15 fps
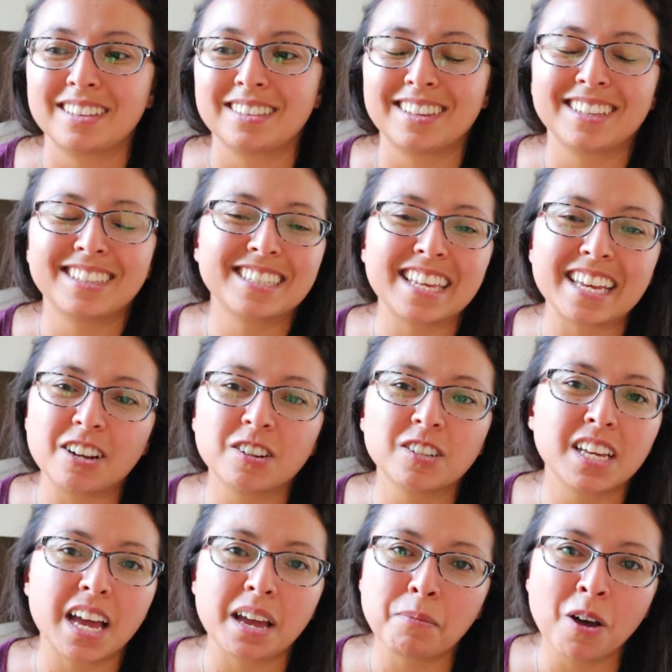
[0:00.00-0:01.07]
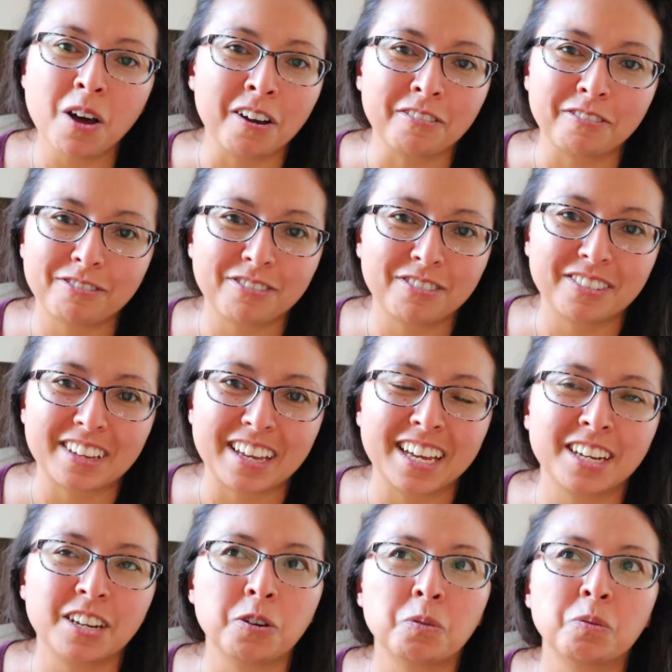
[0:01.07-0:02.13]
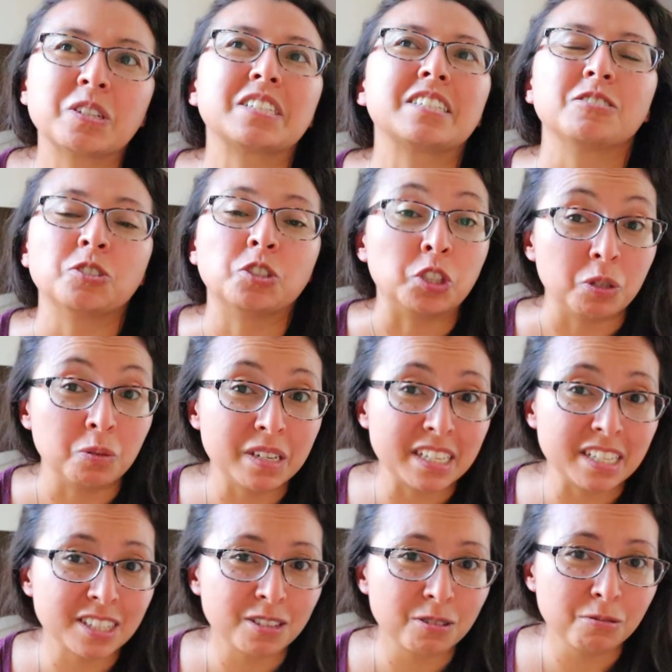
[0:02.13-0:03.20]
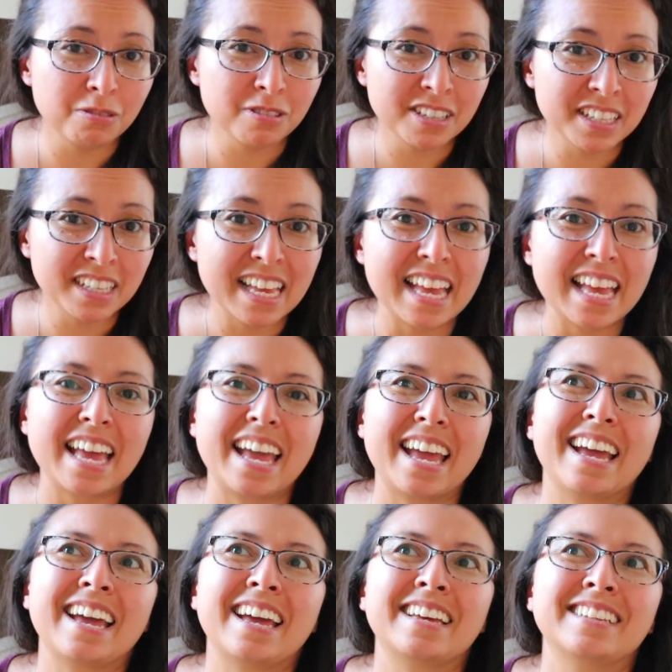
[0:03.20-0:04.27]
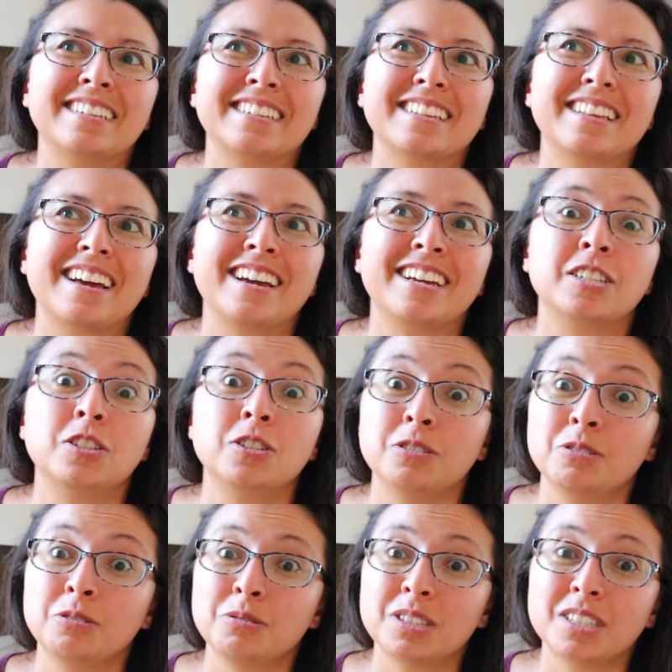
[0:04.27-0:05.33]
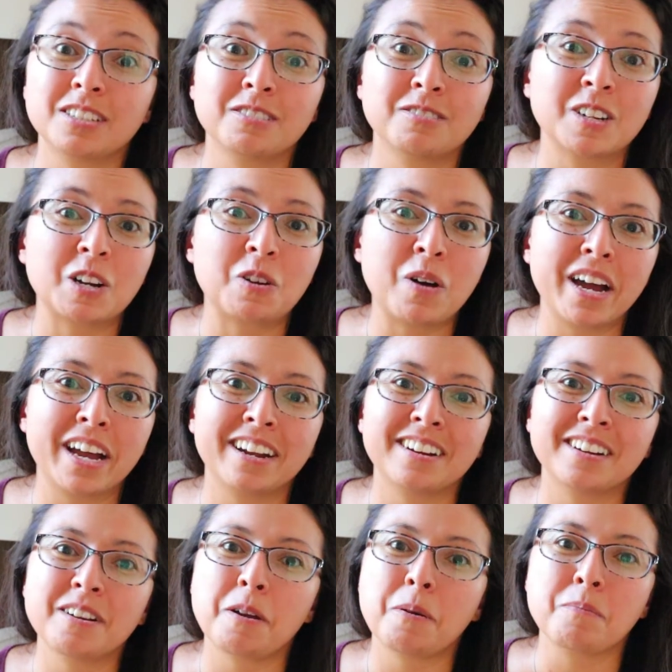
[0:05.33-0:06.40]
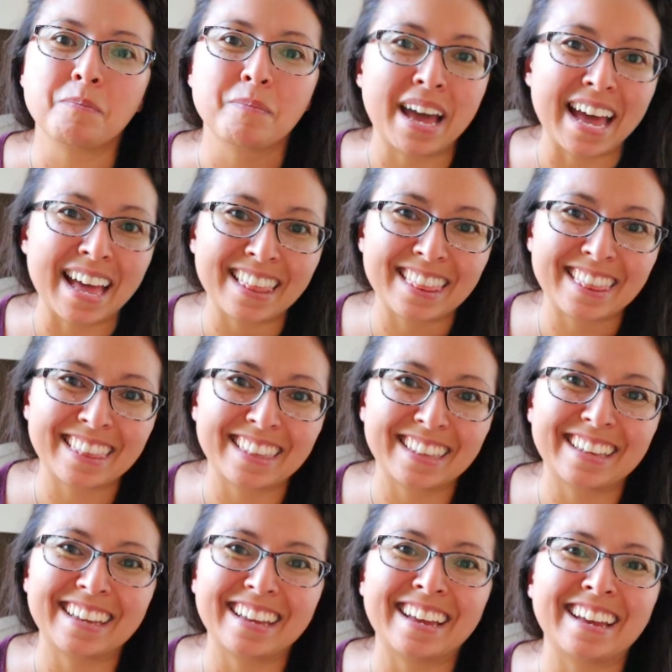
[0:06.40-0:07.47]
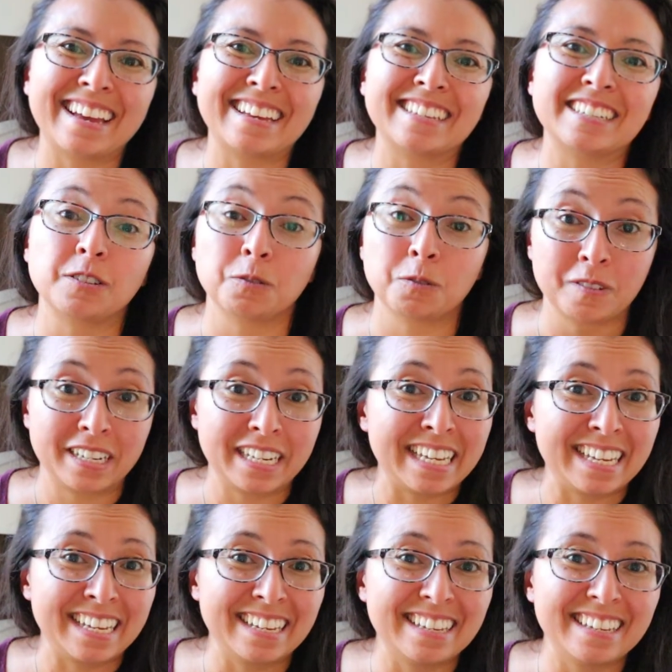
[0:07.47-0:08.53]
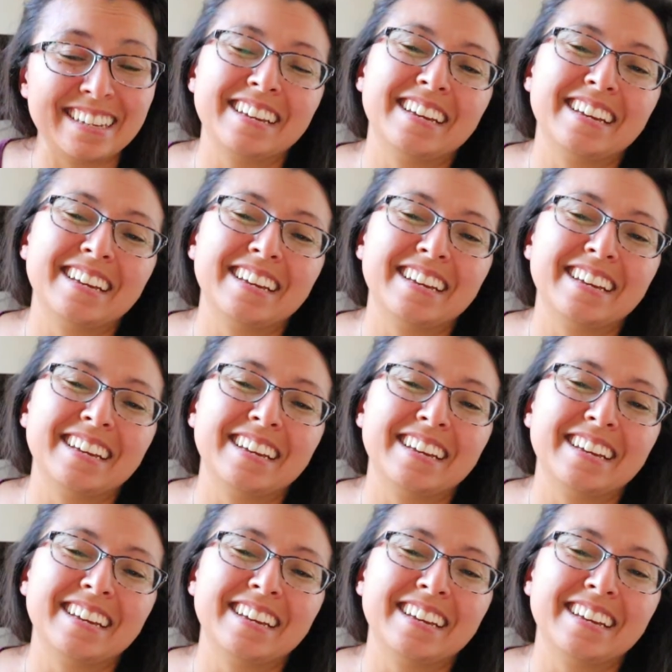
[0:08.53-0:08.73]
that's like our time off. I know we're still doing school and I do still require math and reading